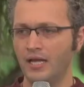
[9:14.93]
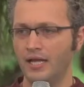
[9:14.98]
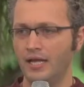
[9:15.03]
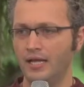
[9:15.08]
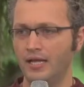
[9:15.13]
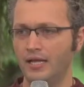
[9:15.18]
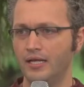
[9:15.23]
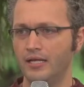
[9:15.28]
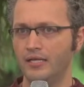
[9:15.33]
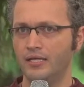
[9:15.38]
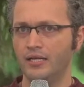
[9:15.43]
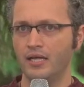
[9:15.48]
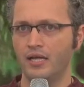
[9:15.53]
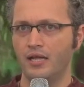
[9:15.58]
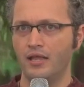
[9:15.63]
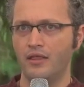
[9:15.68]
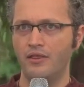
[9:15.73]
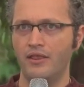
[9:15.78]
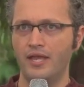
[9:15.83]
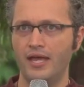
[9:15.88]
uh,
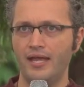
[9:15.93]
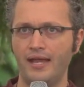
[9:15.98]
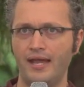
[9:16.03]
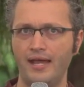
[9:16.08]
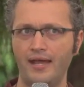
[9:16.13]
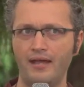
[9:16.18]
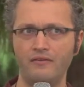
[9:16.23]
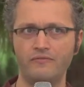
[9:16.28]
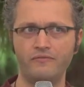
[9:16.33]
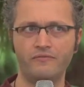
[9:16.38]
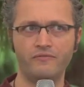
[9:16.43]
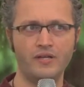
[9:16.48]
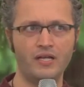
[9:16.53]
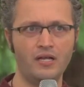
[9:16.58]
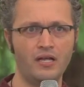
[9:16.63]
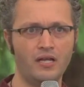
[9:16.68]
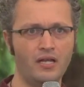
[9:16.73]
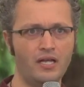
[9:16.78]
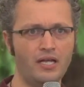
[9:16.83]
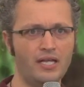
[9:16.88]
that have
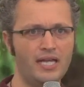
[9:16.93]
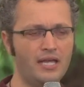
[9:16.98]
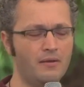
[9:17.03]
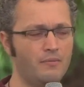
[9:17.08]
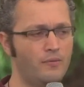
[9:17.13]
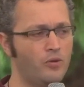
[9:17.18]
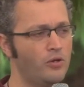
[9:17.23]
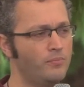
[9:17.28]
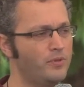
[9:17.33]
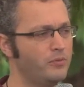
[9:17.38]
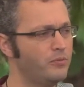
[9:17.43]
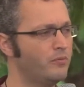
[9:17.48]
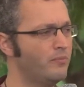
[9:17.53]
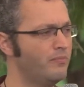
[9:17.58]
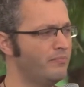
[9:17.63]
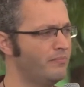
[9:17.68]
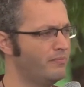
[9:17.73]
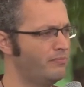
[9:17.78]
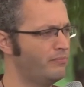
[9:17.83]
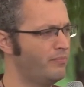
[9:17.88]
a, a, permeable
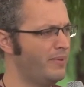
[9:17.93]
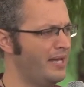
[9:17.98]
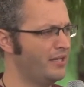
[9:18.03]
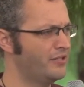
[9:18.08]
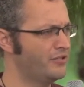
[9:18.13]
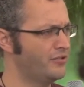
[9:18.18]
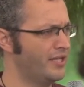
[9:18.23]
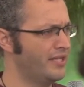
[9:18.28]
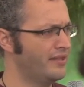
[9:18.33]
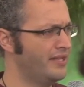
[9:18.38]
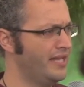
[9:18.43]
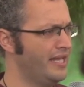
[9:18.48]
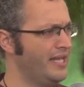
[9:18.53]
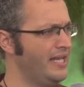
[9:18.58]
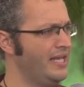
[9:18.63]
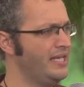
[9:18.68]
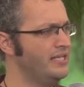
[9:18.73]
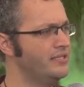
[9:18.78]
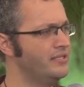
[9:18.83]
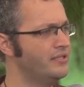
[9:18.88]
boundary. They're
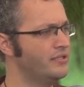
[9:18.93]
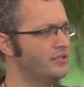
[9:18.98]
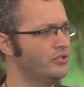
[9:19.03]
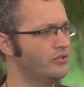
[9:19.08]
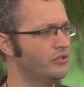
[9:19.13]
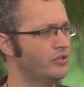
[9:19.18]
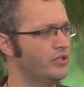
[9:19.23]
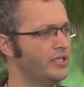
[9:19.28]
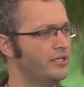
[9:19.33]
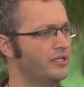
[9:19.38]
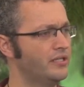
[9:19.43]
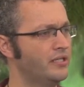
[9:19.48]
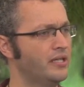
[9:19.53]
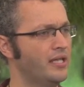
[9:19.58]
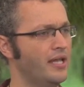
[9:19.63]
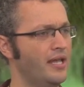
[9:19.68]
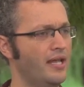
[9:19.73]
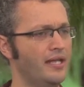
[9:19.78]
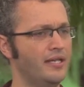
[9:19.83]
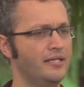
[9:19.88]
easy to join
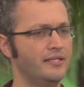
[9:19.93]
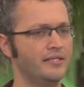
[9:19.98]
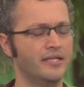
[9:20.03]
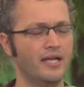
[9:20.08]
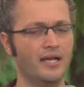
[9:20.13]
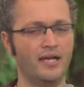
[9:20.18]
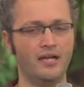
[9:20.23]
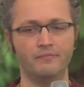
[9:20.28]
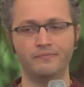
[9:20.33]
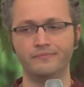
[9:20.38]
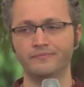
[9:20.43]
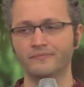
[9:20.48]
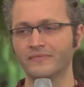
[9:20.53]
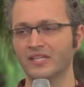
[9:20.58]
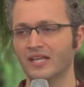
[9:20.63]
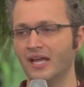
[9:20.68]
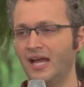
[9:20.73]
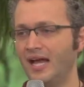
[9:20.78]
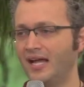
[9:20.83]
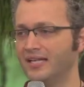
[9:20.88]
and um,
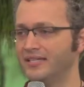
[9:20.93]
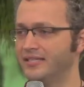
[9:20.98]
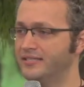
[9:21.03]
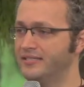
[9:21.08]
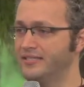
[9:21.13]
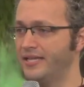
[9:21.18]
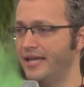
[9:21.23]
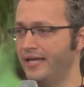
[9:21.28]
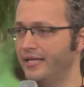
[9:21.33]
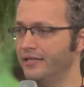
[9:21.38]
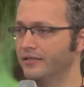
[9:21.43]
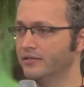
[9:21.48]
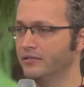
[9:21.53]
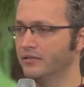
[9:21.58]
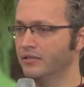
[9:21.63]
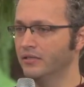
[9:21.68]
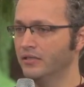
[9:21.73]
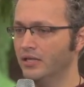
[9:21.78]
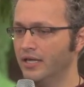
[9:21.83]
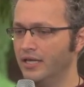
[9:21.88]
hard to stay.
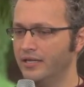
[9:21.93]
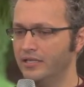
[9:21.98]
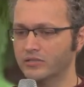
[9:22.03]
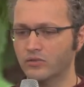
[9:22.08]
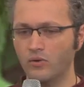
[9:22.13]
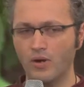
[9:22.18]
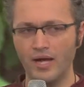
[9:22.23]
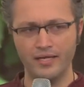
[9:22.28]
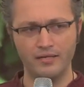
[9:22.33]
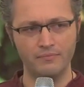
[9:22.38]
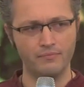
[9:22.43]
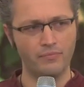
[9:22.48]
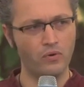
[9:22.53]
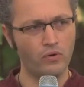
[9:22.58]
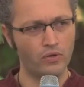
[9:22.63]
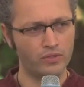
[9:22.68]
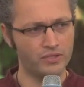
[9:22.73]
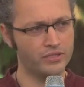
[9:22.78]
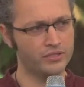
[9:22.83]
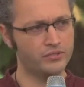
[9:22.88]
And it's quite
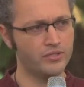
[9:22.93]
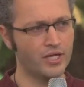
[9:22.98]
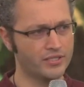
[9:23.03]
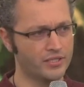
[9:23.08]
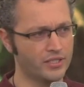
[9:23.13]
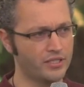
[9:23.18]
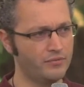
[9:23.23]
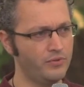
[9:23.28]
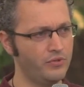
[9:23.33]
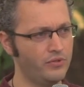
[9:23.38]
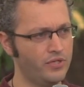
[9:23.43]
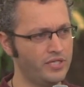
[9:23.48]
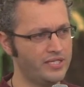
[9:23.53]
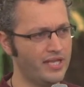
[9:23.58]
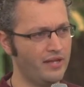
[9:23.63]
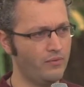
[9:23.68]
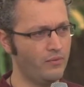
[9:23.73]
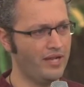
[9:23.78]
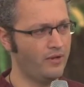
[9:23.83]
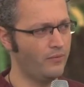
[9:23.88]
important to structure communities
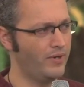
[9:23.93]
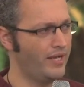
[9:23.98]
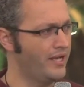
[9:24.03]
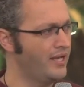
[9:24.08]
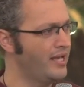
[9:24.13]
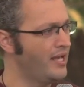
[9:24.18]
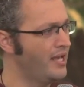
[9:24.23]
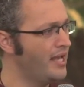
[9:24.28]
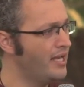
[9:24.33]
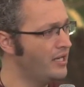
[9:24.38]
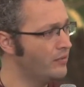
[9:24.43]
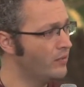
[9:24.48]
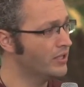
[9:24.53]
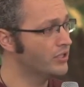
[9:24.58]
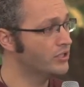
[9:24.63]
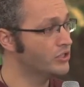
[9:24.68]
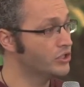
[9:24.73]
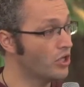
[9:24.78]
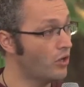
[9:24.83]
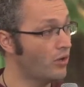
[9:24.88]
that way, where anyone
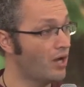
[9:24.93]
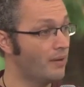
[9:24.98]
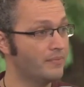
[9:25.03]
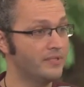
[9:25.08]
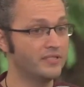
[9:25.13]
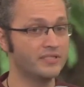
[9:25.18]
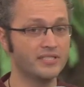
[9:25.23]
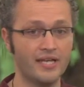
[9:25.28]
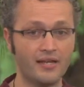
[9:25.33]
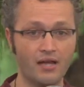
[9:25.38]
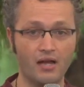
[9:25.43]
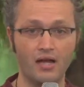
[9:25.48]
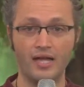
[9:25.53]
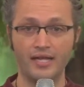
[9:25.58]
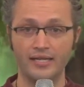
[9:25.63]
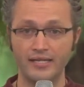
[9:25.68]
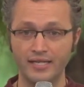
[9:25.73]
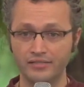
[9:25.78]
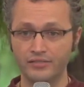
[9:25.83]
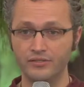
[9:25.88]
can show up and say hi
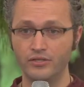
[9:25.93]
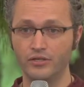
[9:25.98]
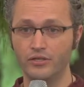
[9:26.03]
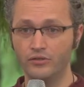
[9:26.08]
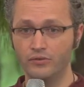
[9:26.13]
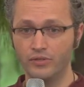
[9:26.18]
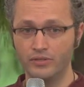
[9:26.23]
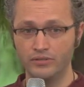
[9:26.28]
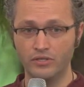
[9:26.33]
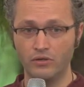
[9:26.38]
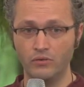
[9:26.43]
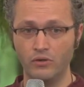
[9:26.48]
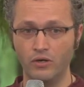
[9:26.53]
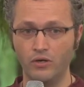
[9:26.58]
and get to know you and so